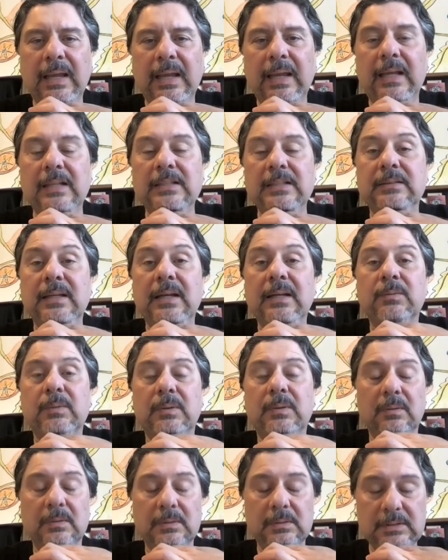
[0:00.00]
it's not
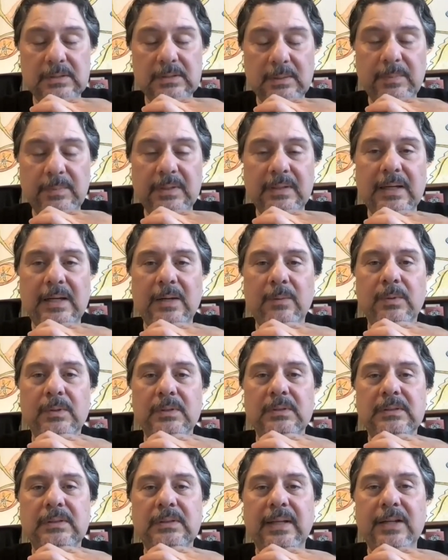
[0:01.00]
something I would
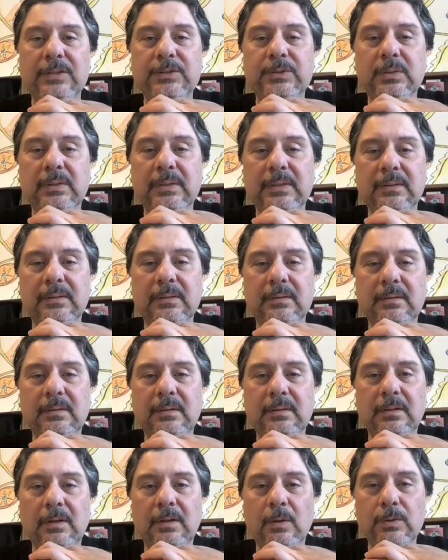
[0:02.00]
naturally
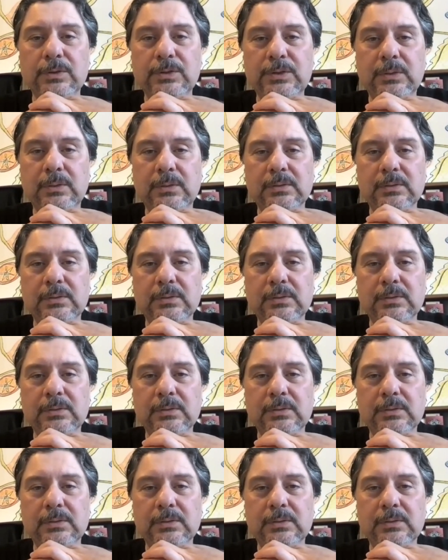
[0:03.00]
go to.